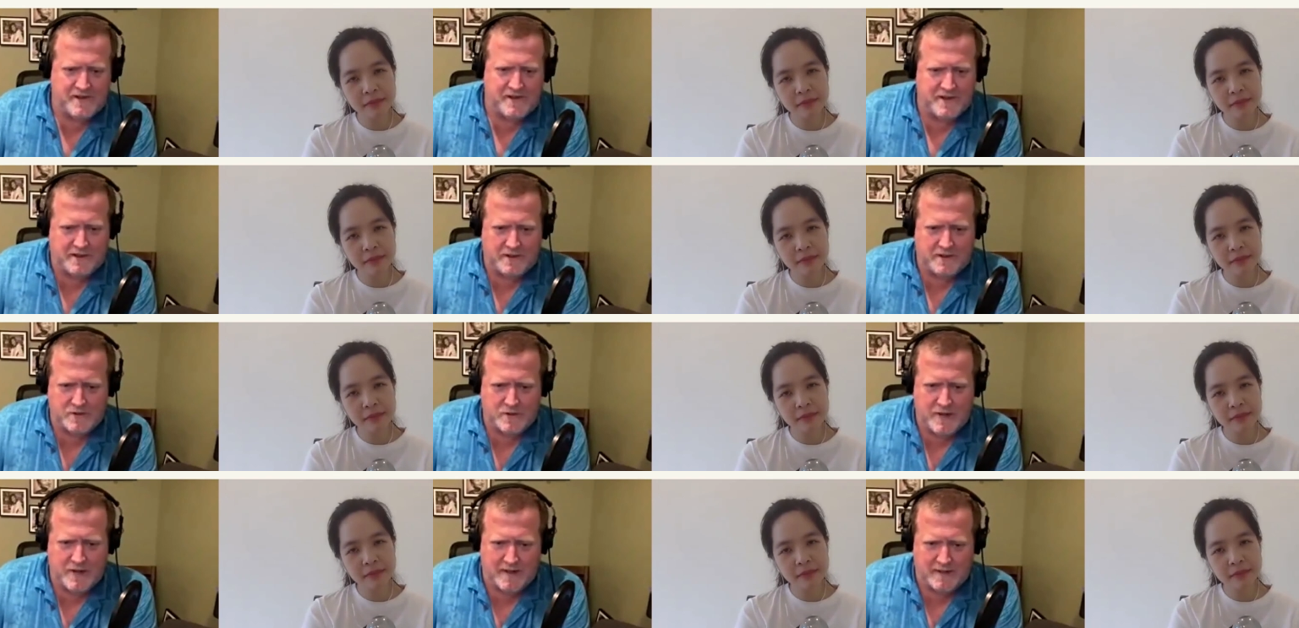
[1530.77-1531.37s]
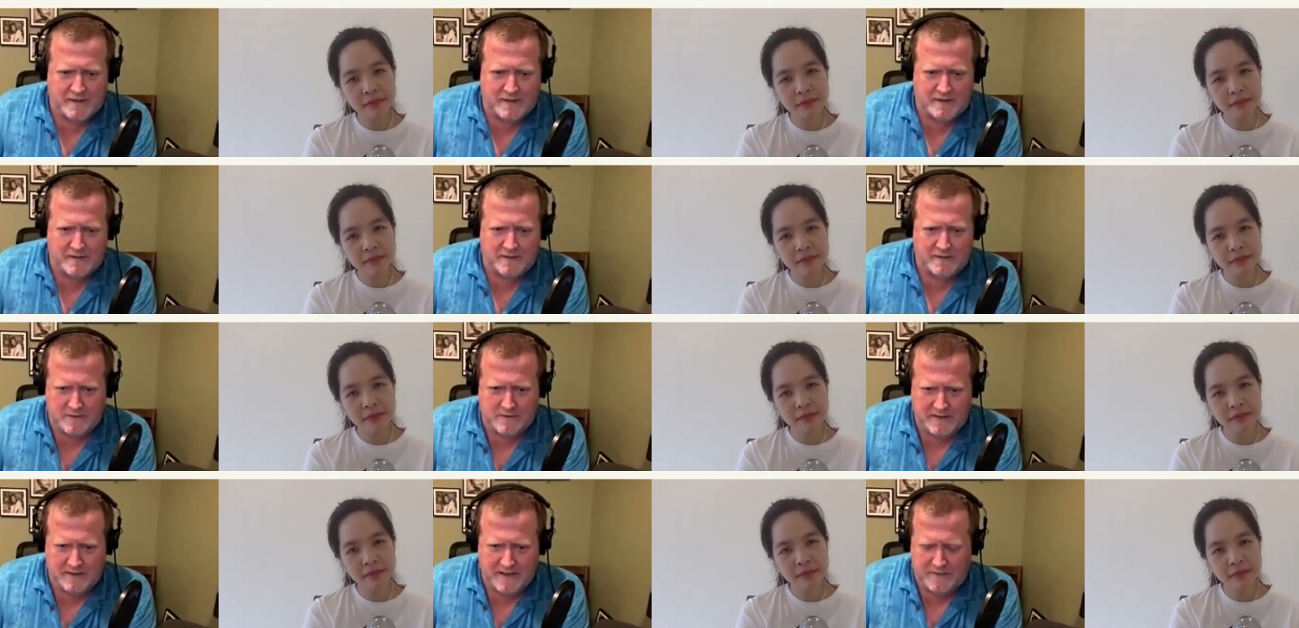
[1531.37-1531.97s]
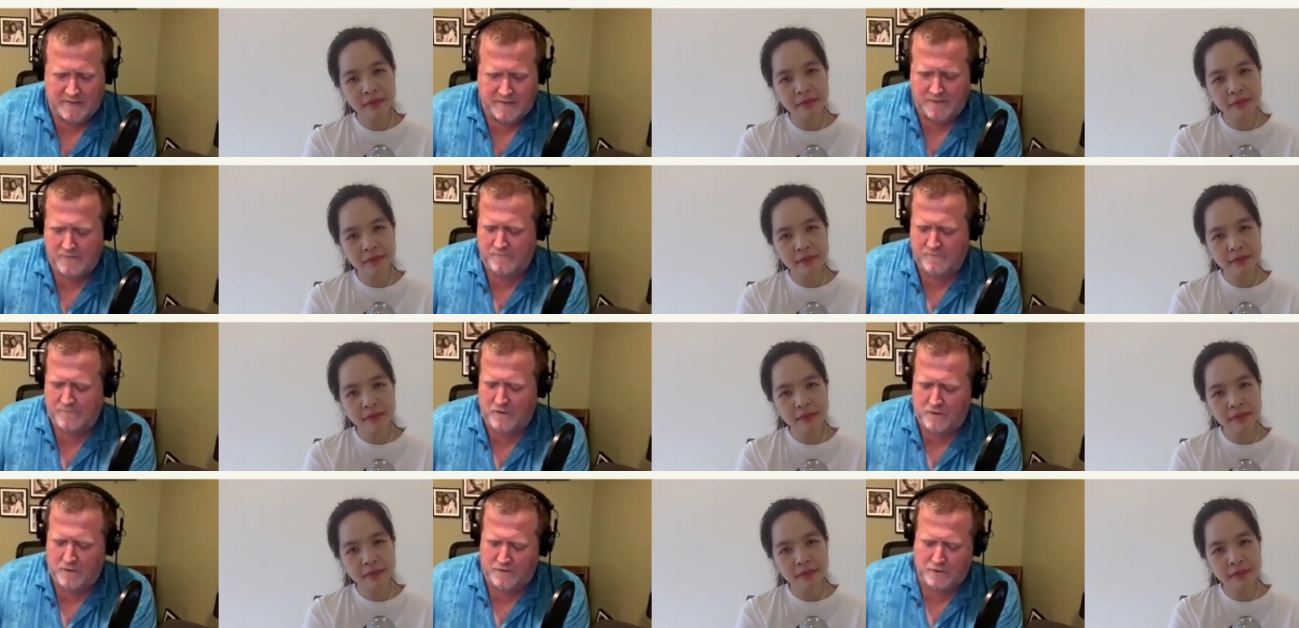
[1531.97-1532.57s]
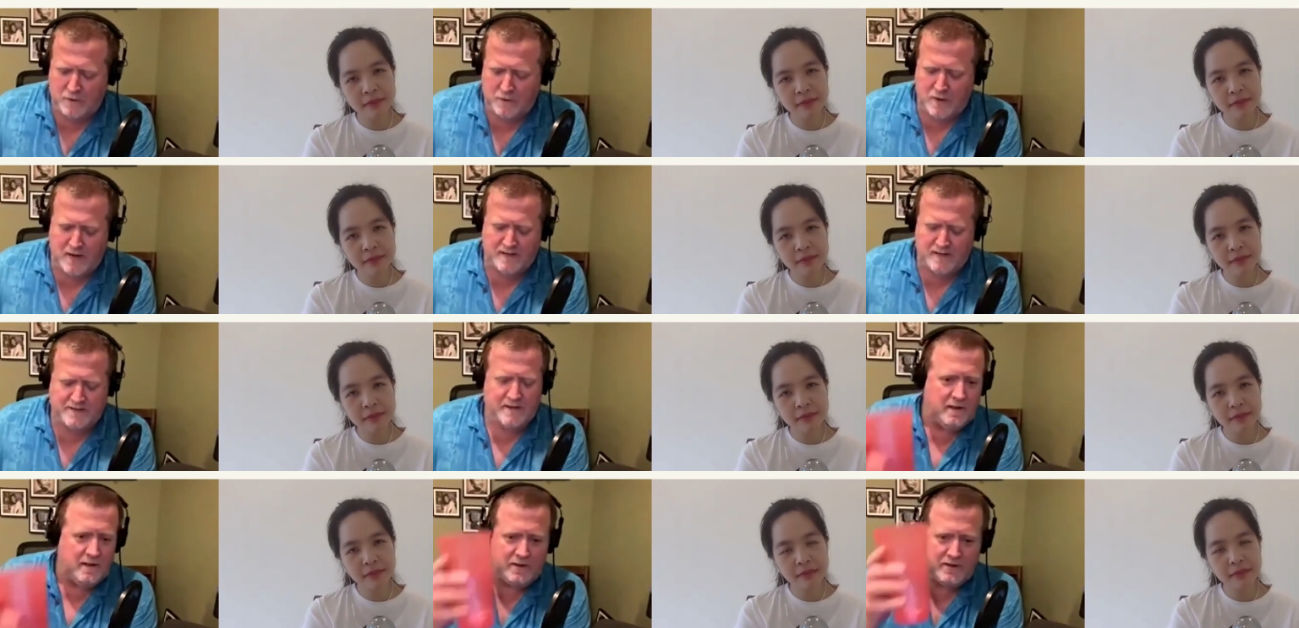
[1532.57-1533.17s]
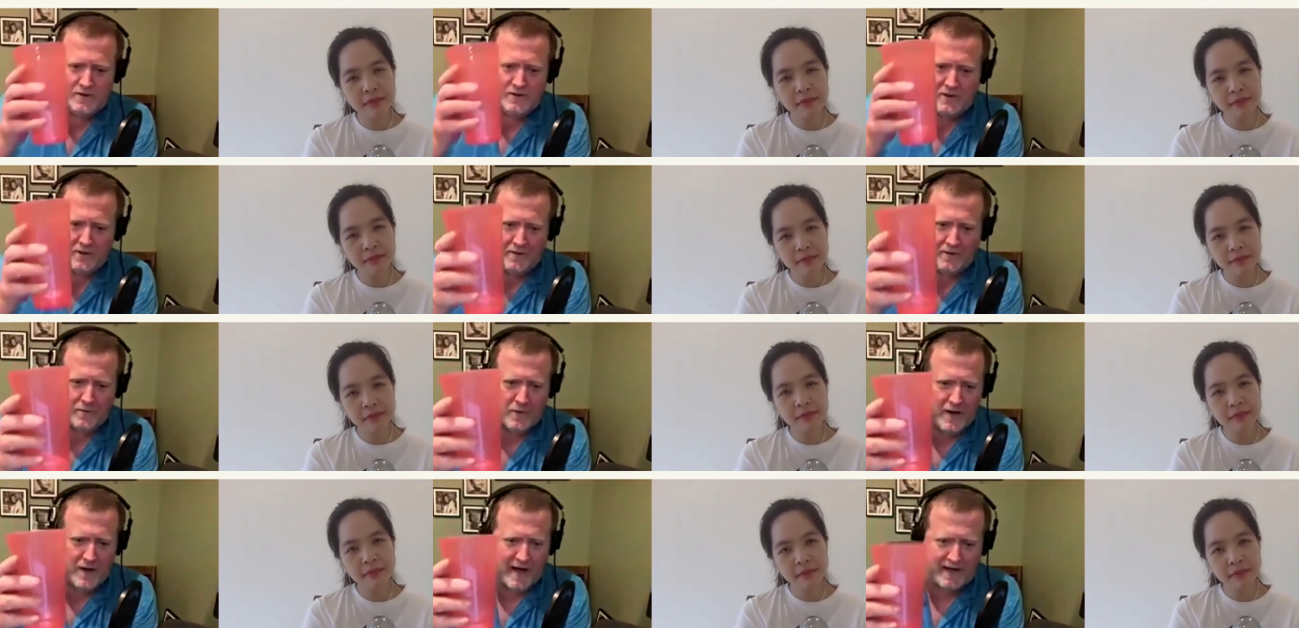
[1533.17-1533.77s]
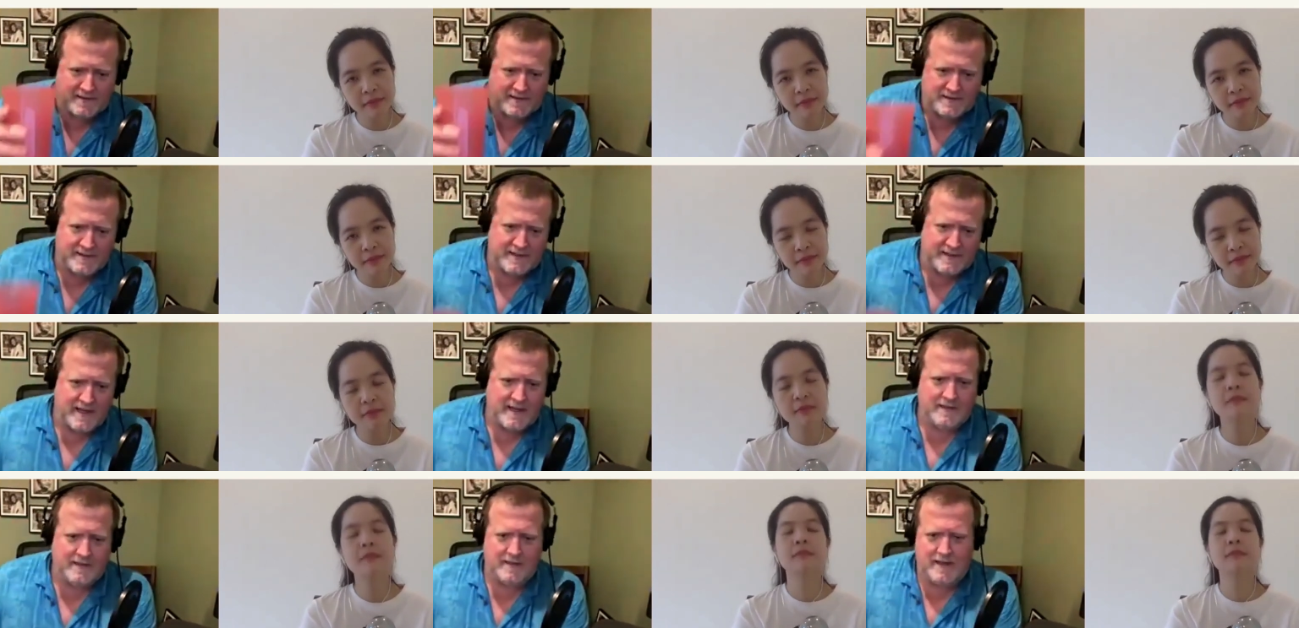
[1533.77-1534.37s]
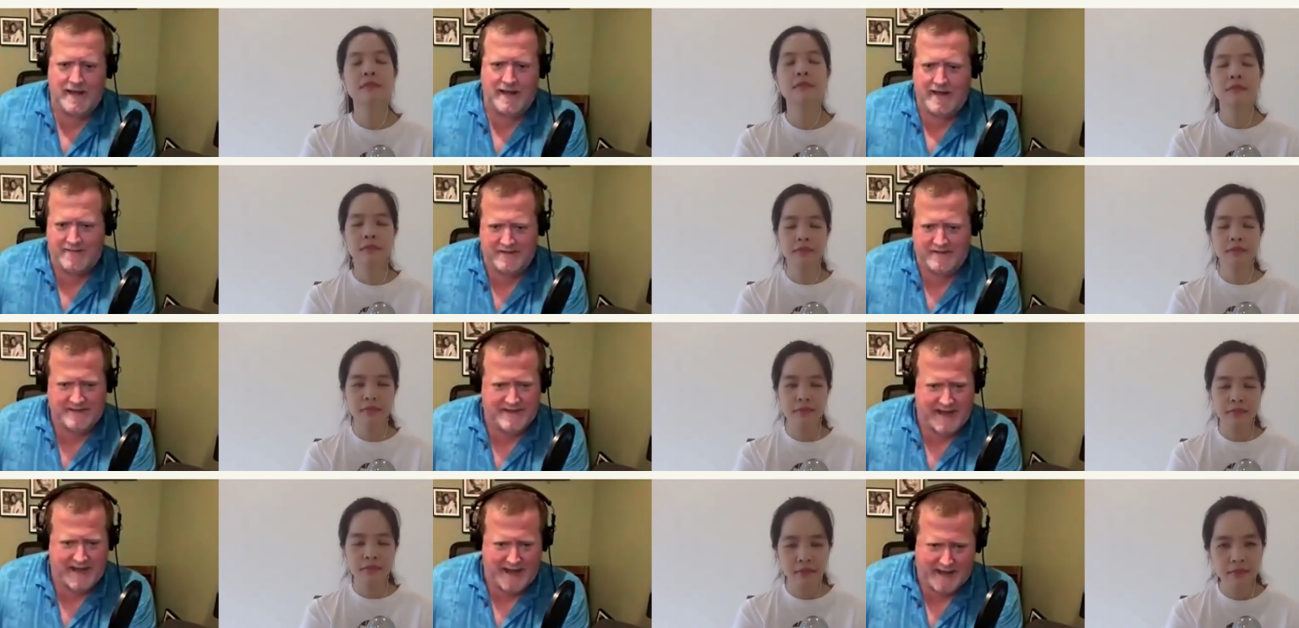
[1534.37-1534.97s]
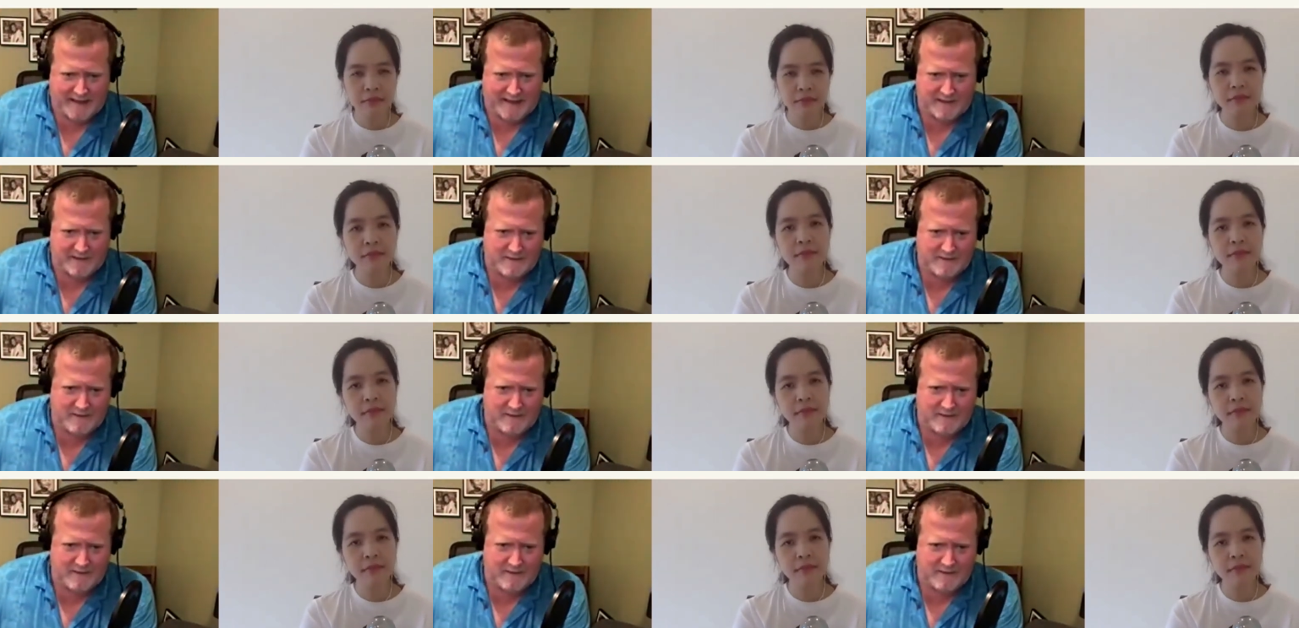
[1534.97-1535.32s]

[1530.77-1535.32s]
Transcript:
Speaker 1: that you're trying to get forth across. You show the product again, and you add the tag.